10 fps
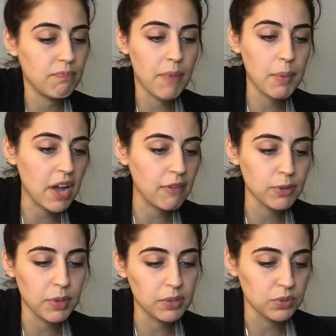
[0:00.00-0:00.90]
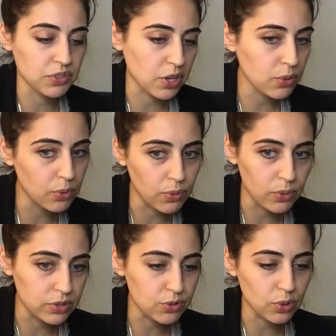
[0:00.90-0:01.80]
maybe everybody was like, oh,
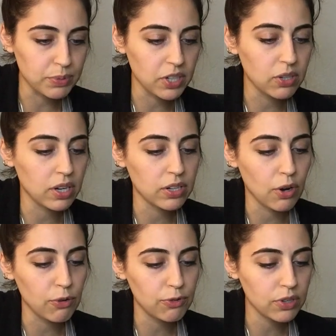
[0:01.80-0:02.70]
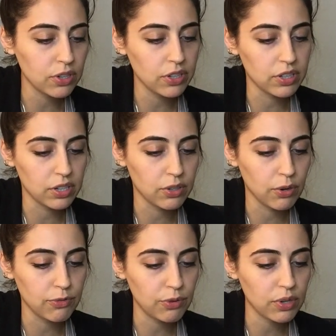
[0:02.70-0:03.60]
is Scorpio going to go for it? Are you going to
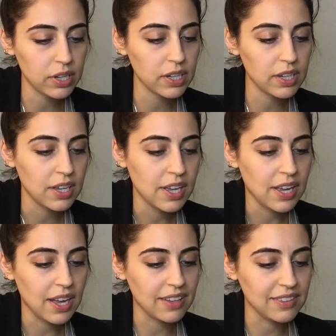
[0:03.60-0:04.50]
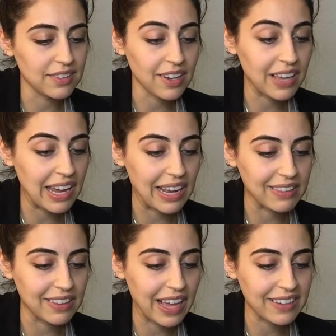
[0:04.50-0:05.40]
go for it? And again, at
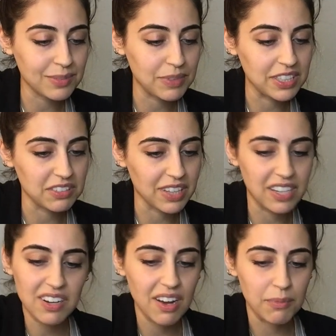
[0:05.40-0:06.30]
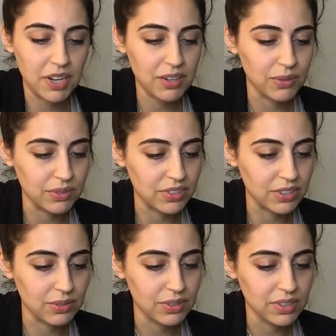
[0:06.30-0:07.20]
the last minute, you're like, no, I'm not going
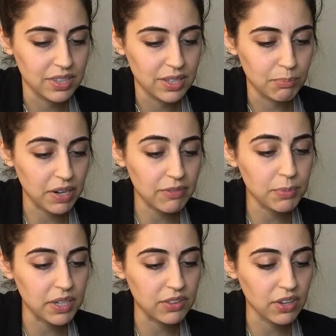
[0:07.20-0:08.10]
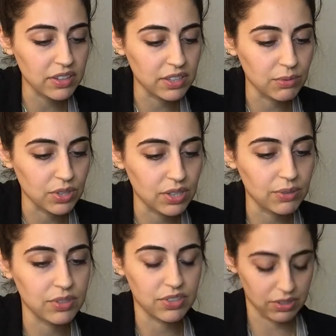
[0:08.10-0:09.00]
to. But everybody thought that you were
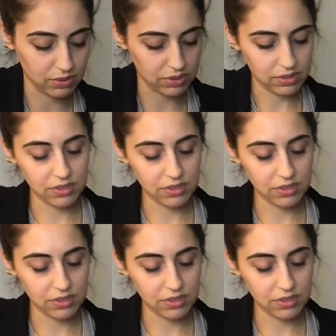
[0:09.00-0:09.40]
going to.